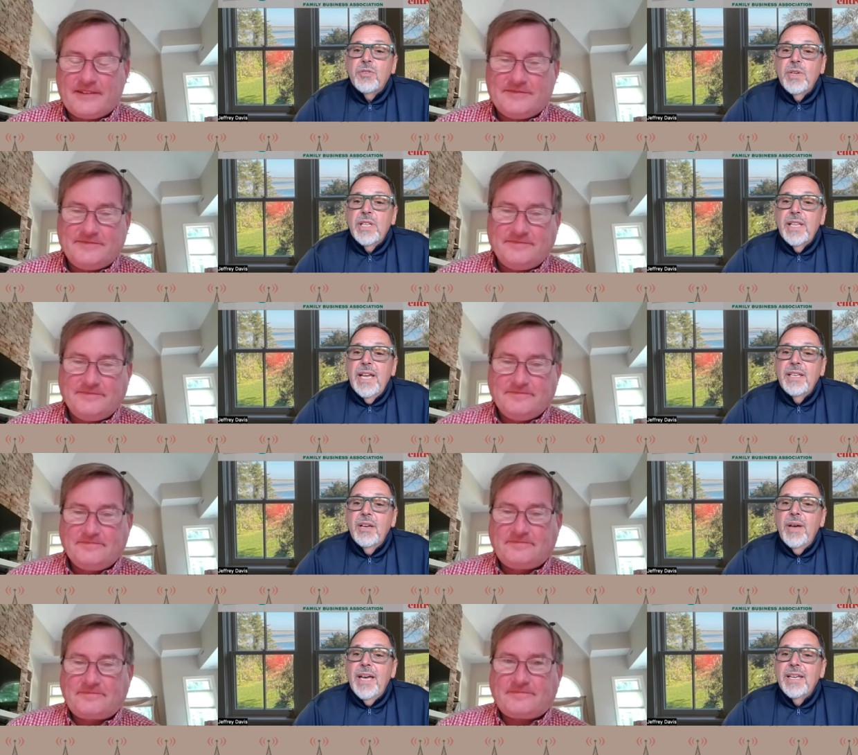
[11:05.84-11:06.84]
Speaker 1: attorney at
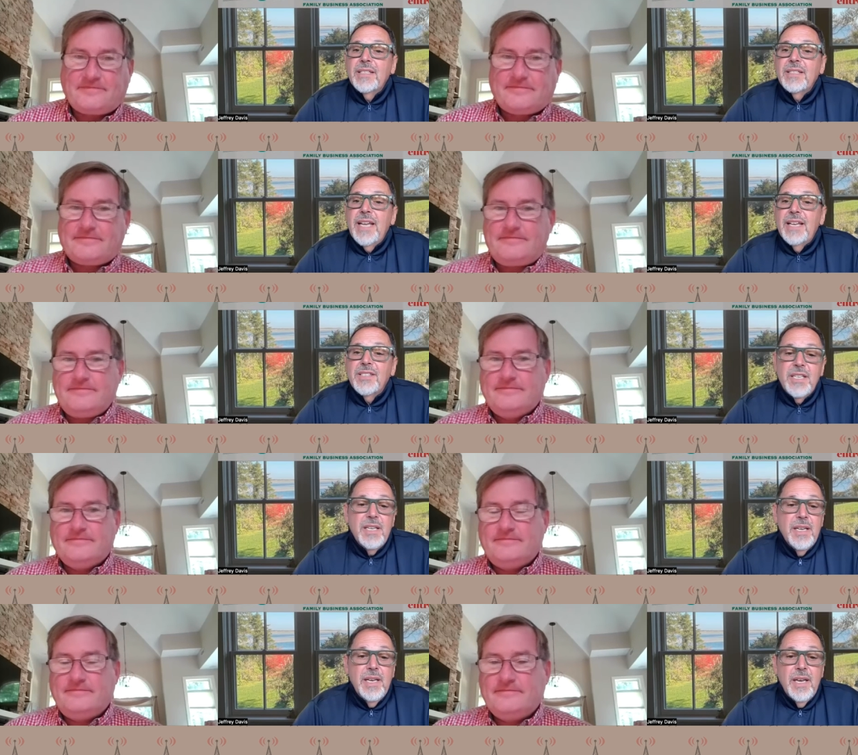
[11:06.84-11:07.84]
Lando
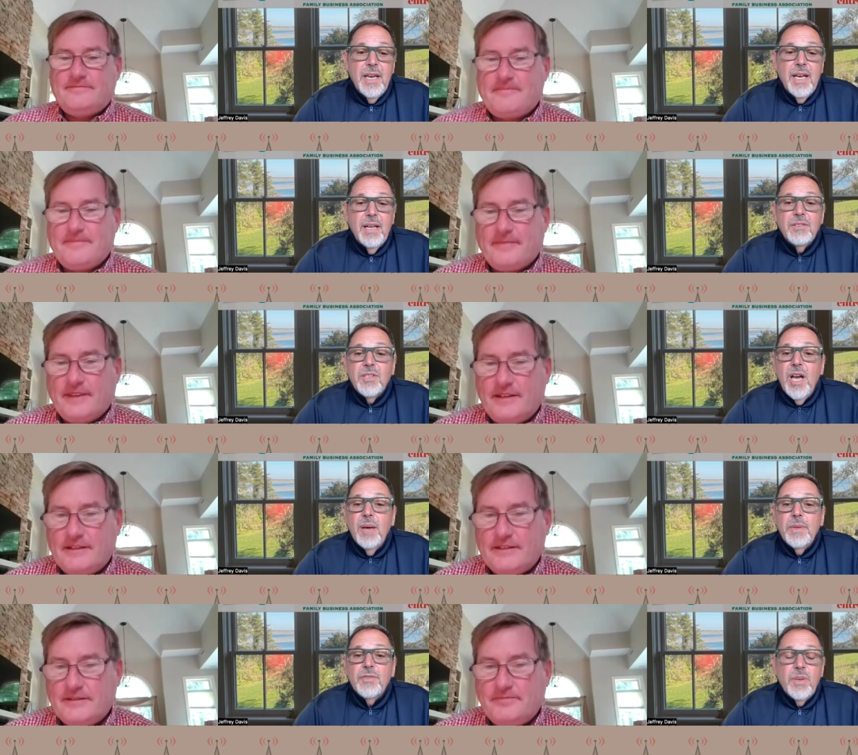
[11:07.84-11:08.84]
Anastasi. Uh,
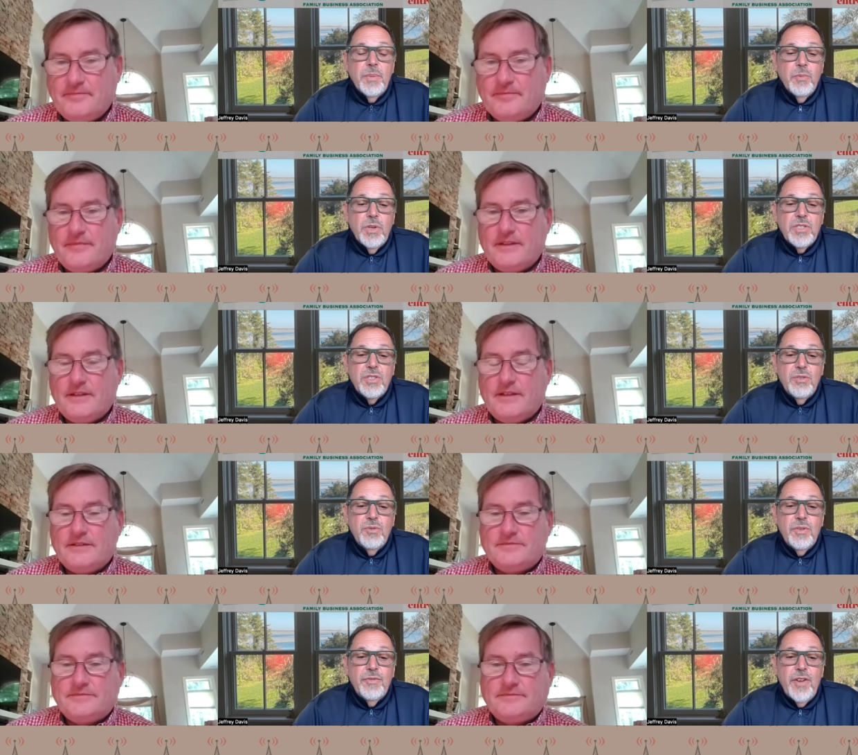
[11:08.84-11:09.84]
Tom, if someone wants
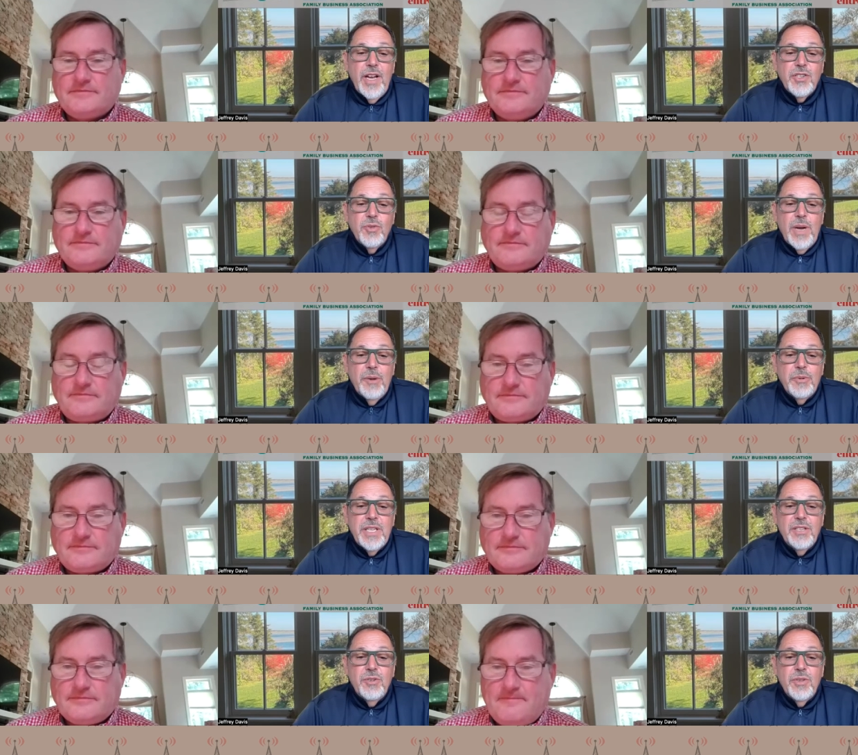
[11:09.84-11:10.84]
to find you, how
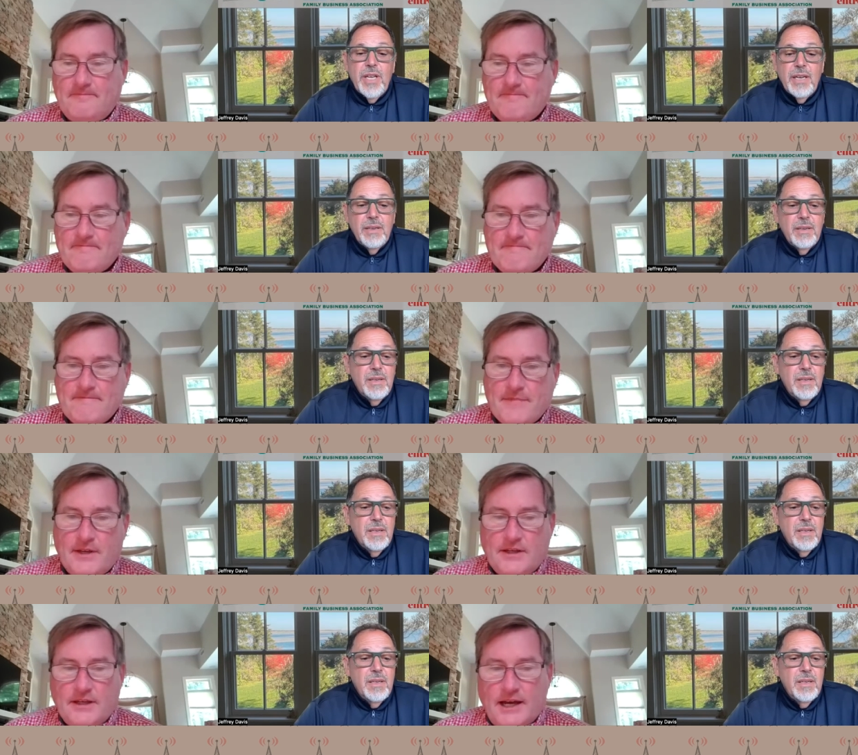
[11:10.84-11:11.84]
would they do that?
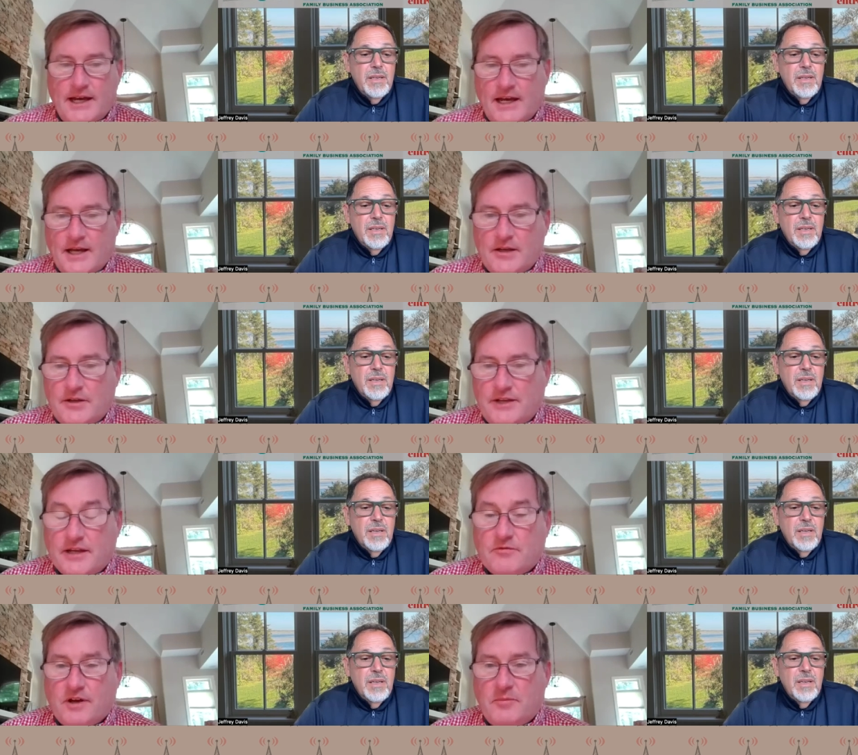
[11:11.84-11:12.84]
Speaker 2: Uh,
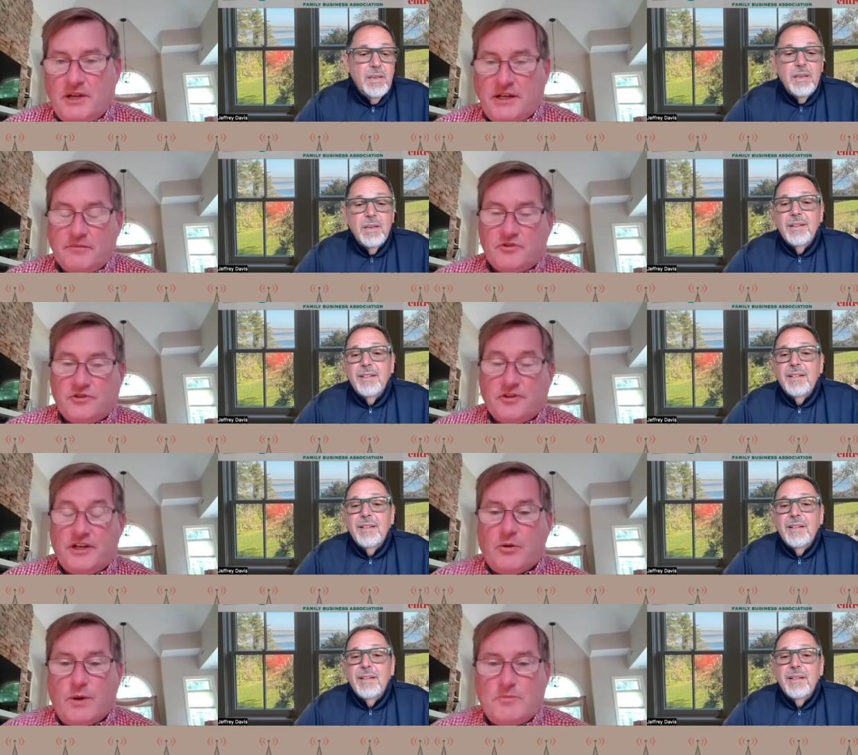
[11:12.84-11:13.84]
they can find me
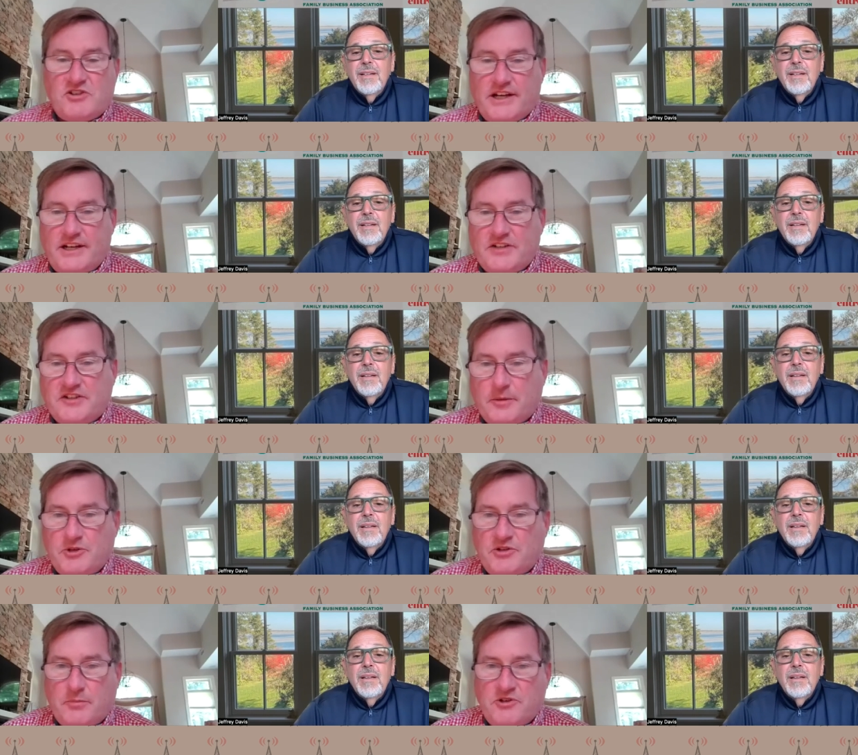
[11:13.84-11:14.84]
certainly at our website. It's
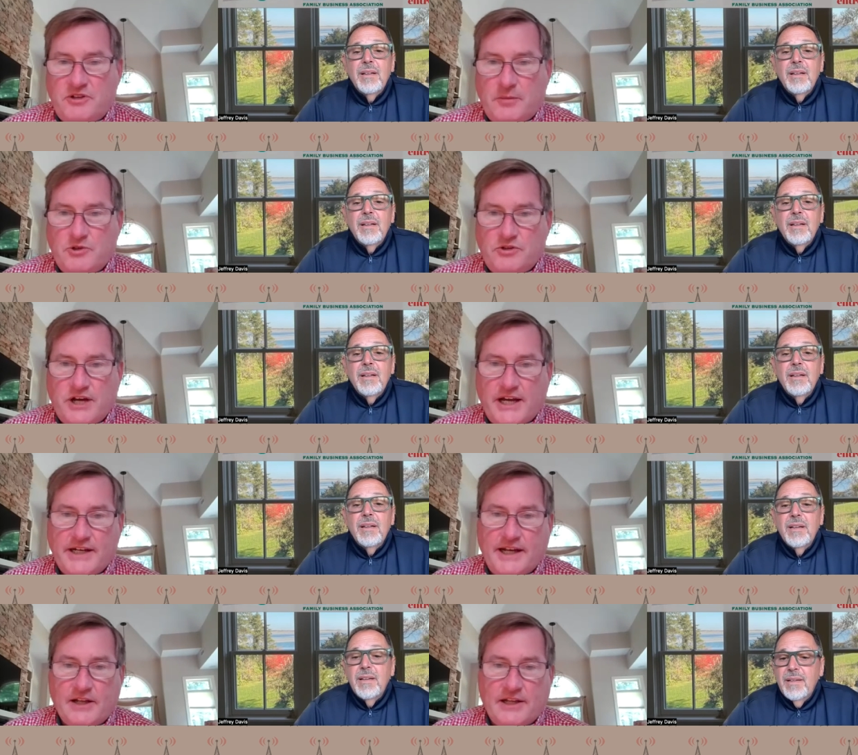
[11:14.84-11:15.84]

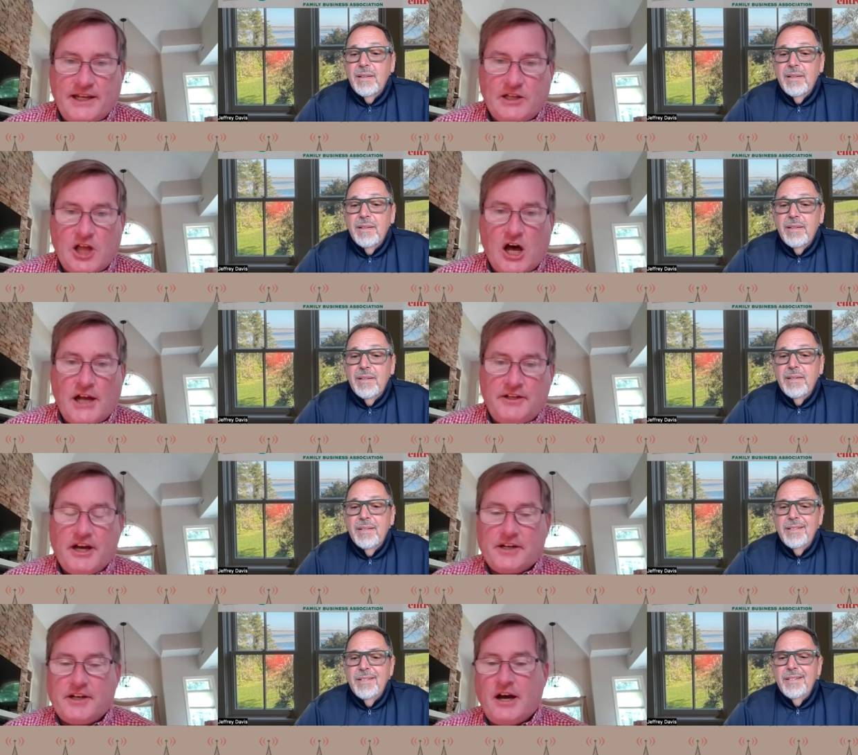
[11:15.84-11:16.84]

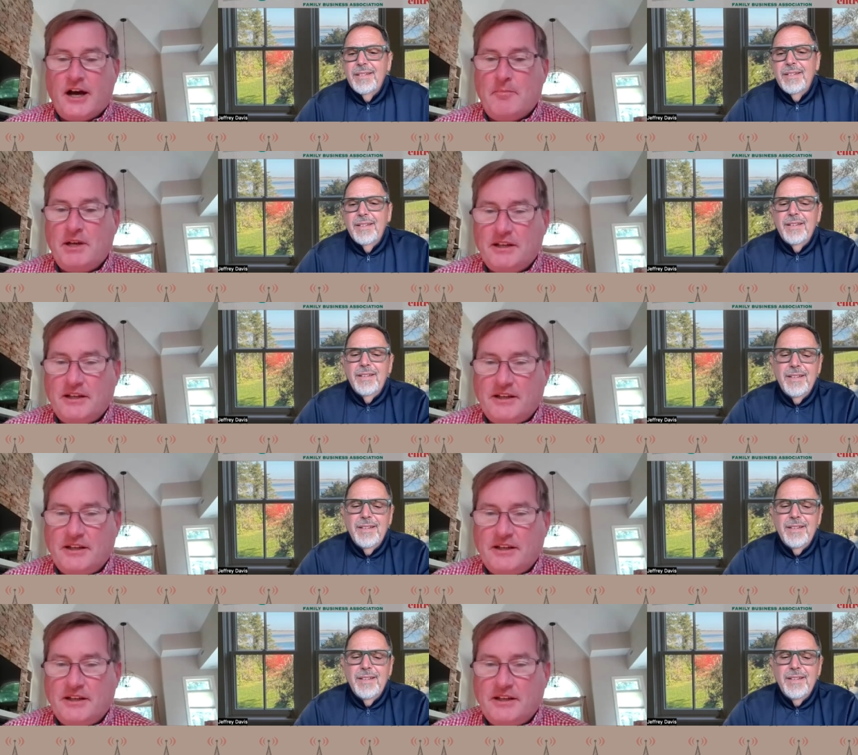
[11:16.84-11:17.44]
www.lalaw.com.